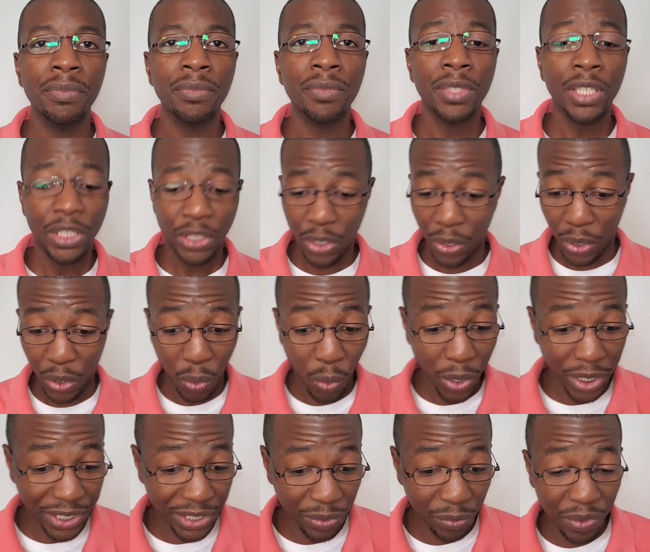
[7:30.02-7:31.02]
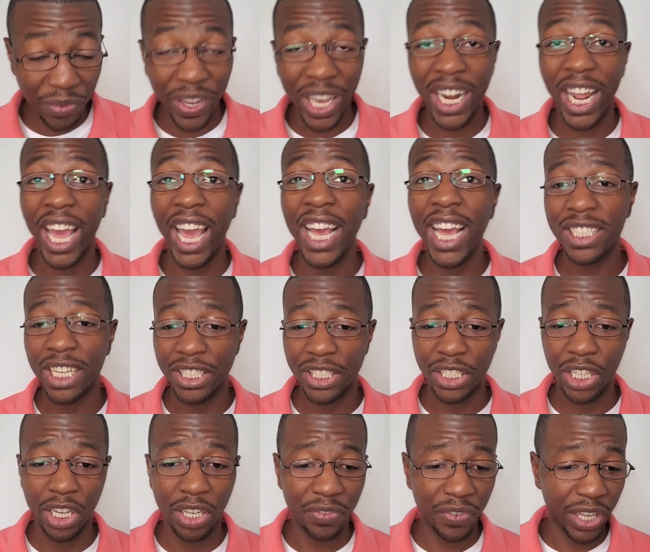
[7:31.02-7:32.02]
So the question we've got to ask
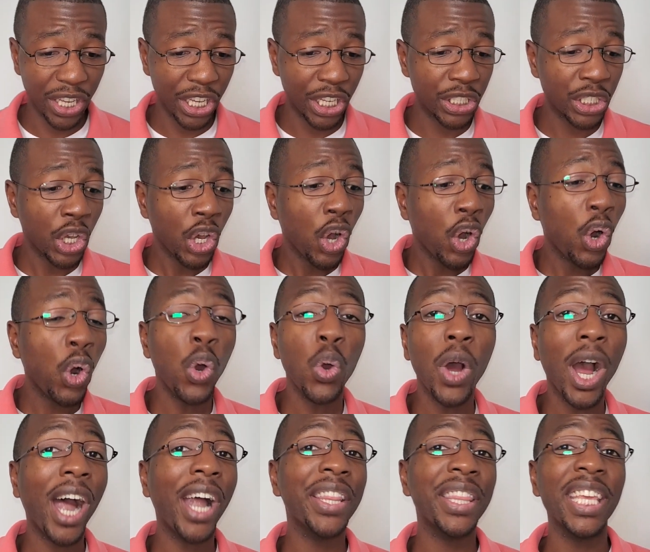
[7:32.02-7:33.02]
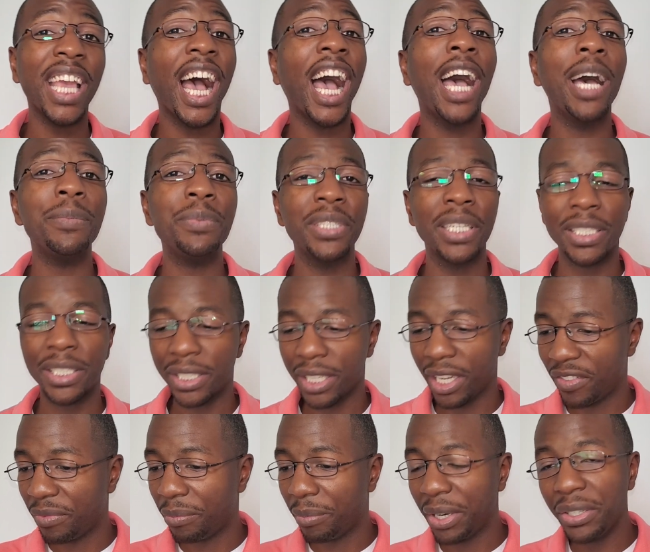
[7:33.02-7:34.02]
ourselves is, who are the objects of
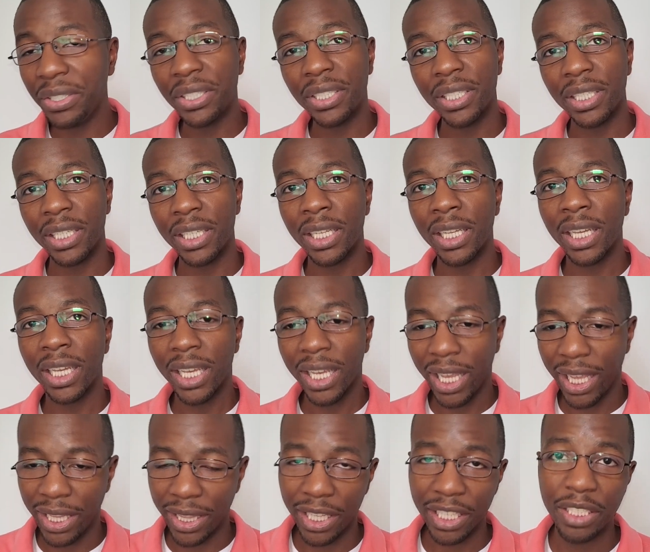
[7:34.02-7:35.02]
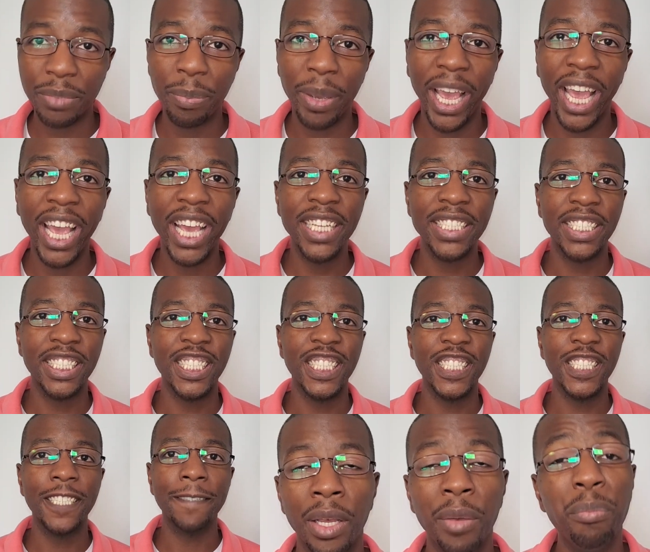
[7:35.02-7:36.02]
mercy in this passage?
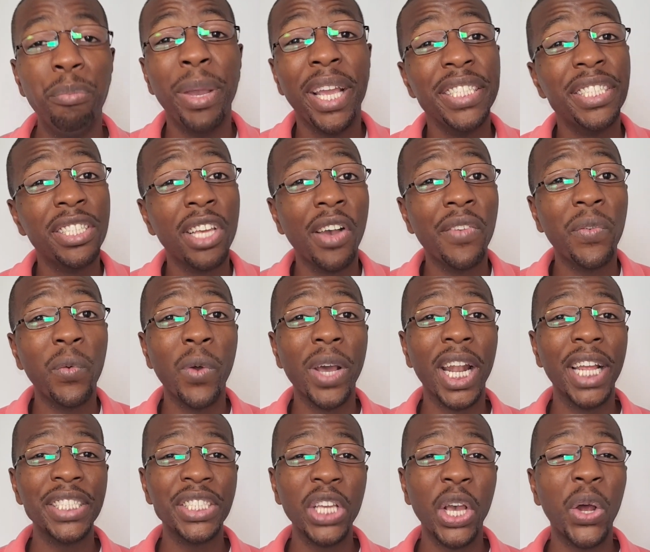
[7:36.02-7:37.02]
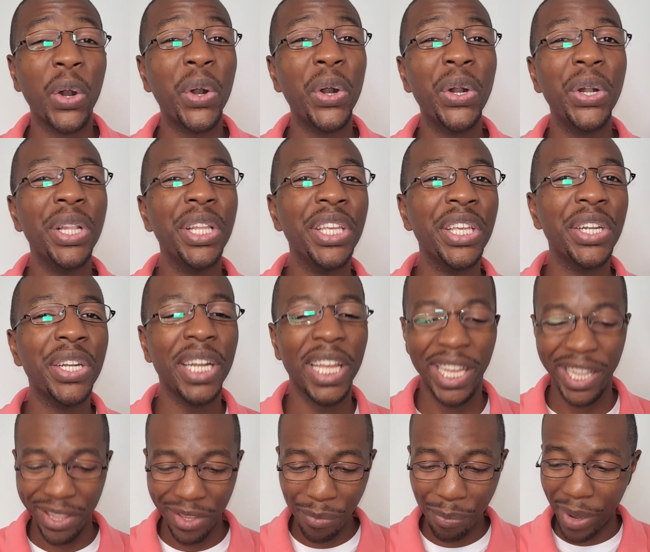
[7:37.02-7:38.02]
Based off of what I saw earlier
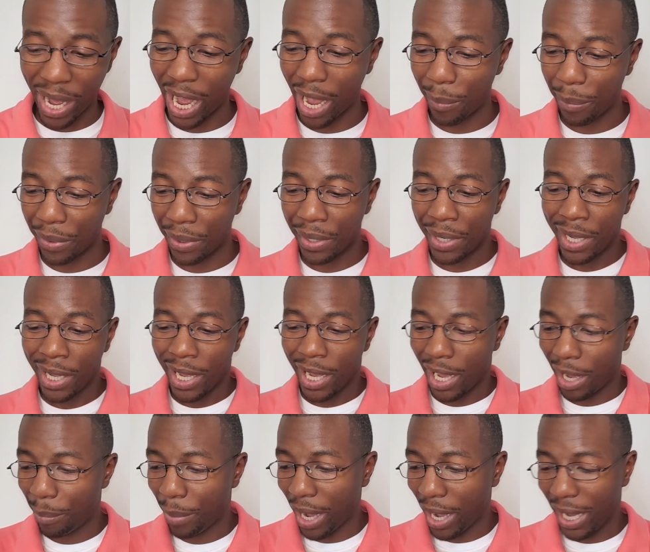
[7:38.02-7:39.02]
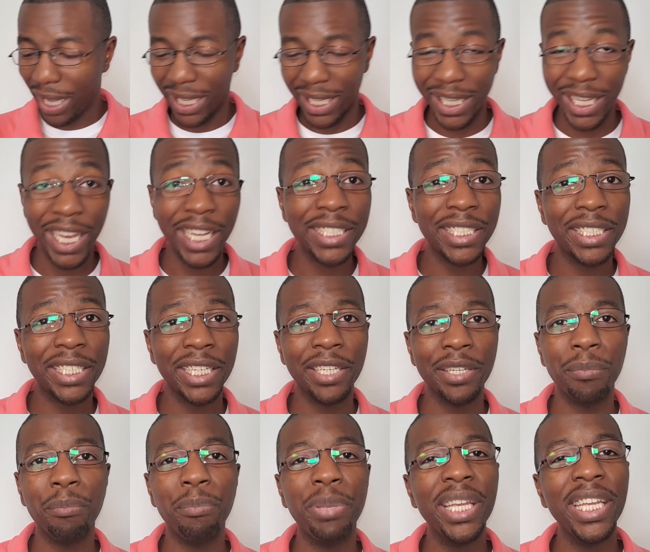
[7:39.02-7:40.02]
in the Bible about election
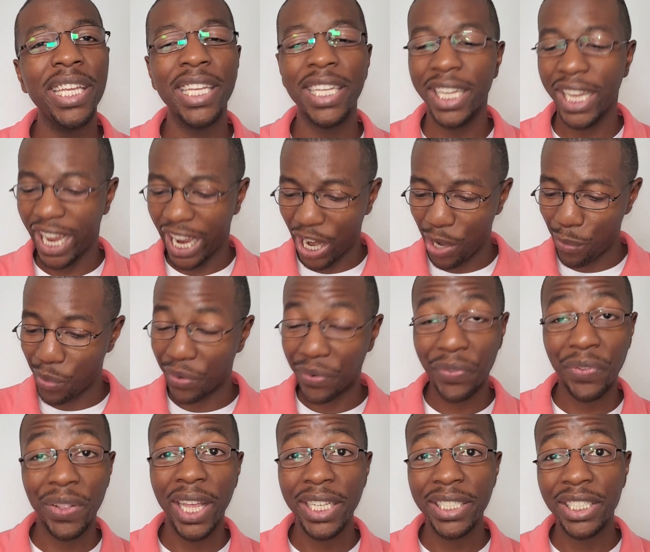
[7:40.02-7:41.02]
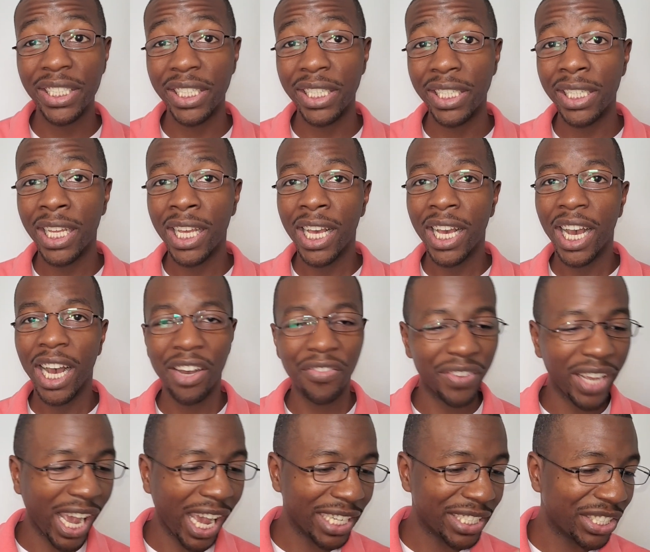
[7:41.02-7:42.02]
being a reflection of
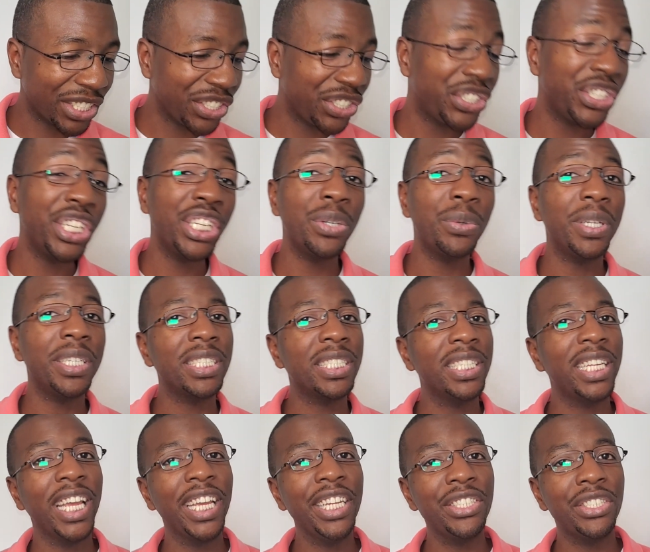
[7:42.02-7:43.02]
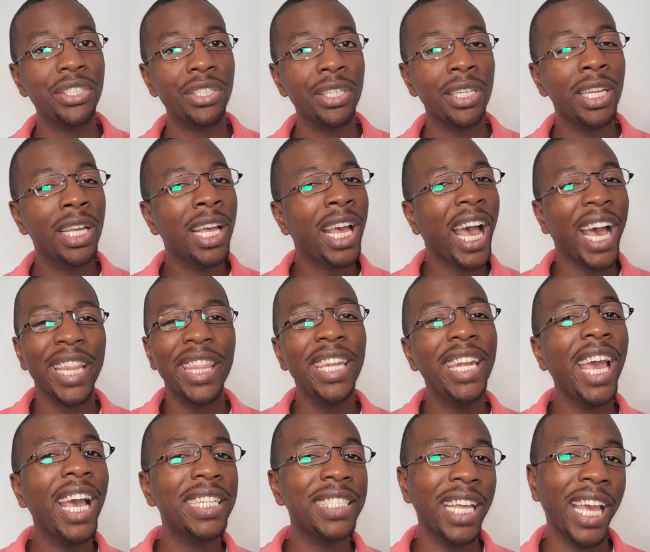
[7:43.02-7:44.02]
God's generous nature, I then
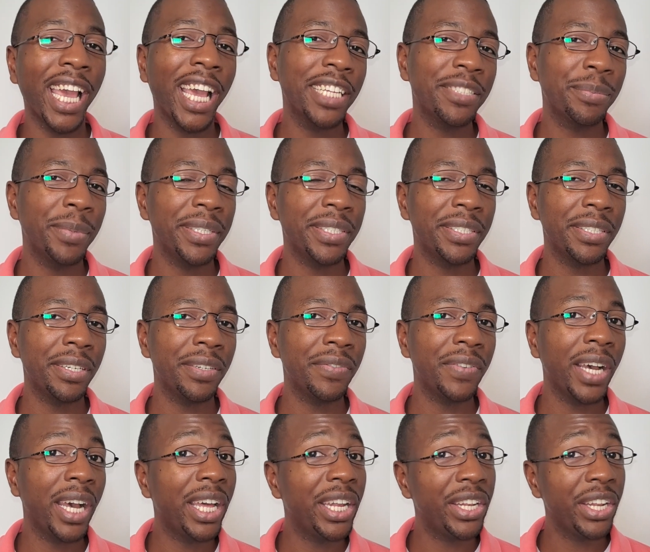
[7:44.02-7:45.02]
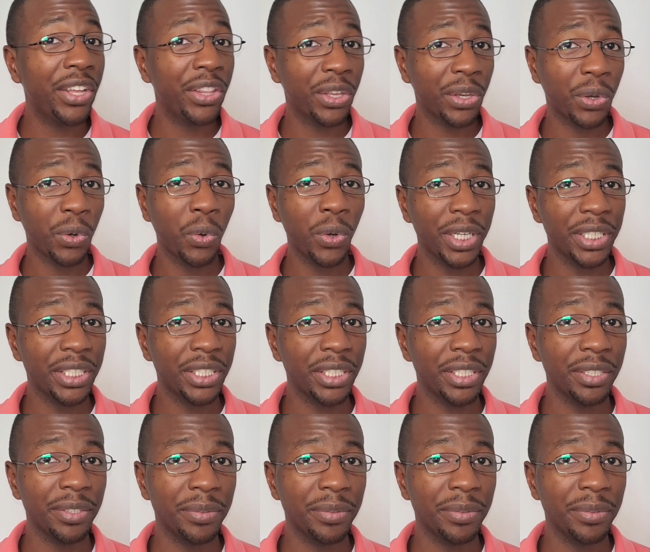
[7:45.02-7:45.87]
had to ask myself another question.